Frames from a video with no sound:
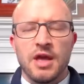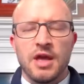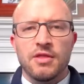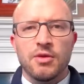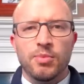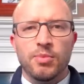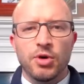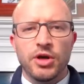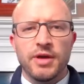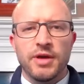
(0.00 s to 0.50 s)
The
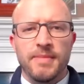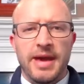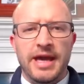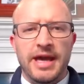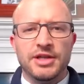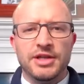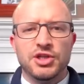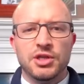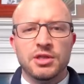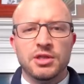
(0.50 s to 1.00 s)
book
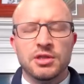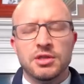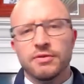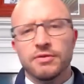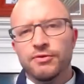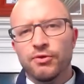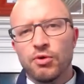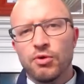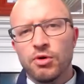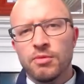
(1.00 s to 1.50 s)
imagines a
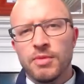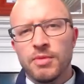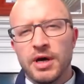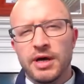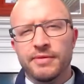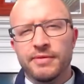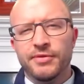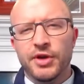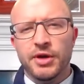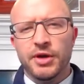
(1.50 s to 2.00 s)
form
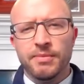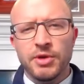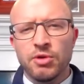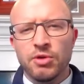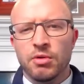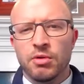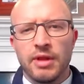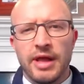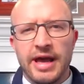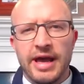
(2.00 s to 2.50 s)
of
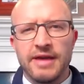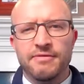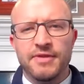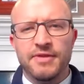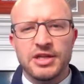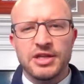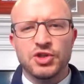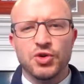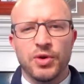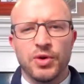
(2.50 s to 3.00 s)
communal life
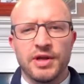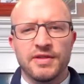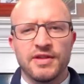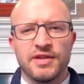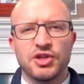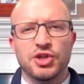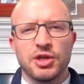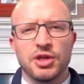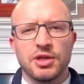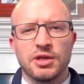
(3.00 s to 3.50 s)
in
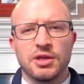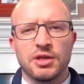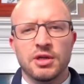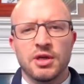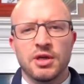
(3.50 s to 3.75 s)
transition.